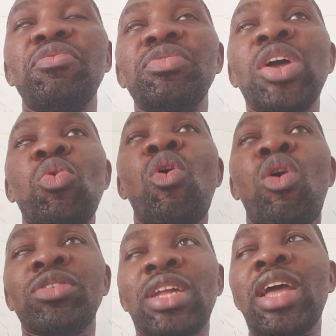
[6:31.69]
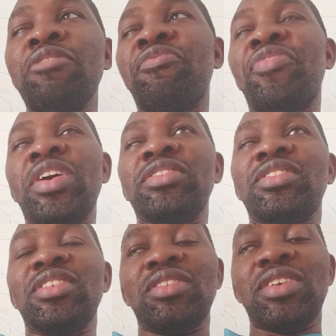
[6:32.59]
they will underline first
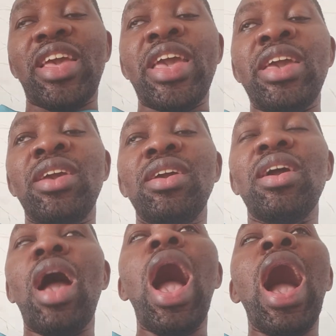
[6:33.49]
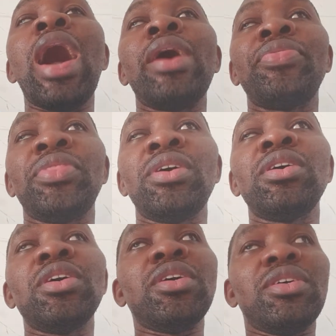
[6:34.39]
A
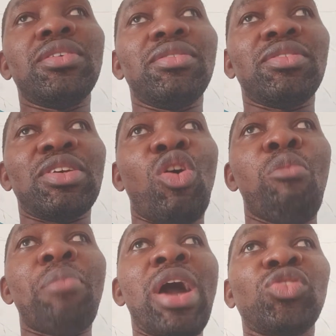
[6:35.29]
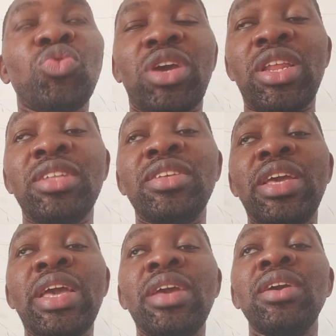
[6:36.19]
and come back to clean
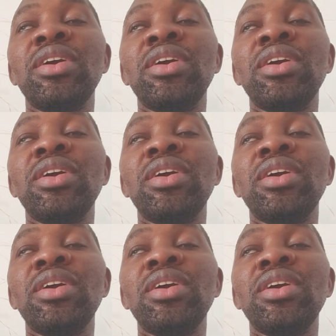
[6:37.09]
the